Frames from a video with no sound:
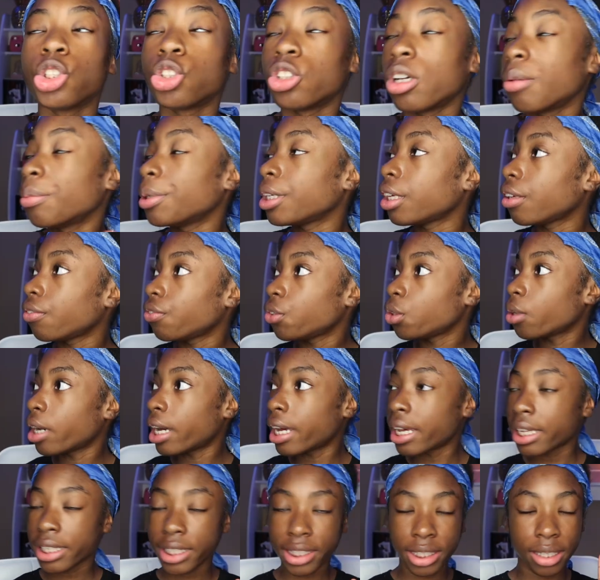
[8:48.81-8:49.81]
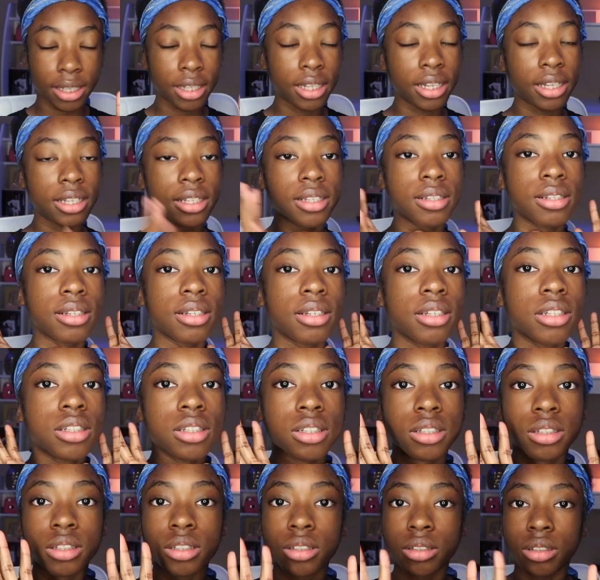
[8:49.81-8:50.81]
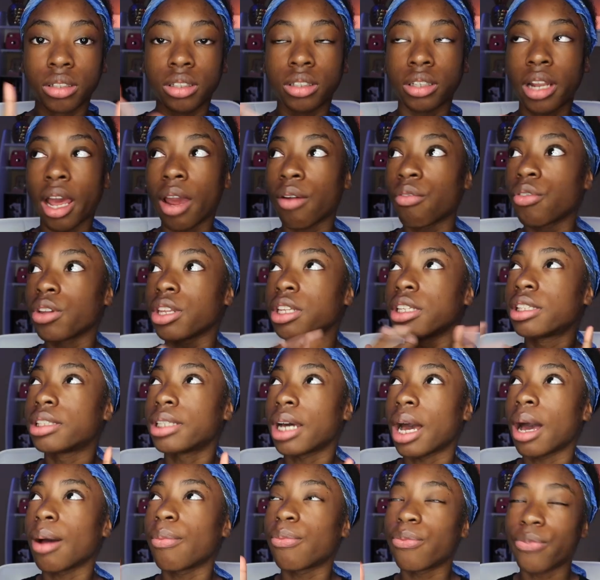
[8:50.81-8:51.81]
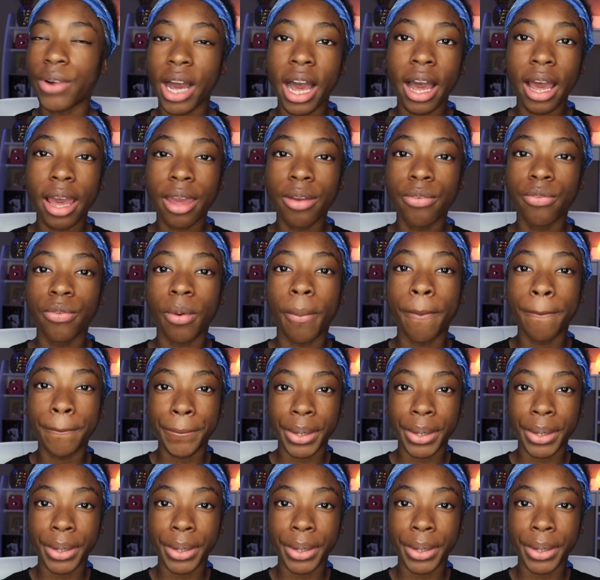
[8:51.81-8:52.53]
So I'm gonna give you guys not really top five,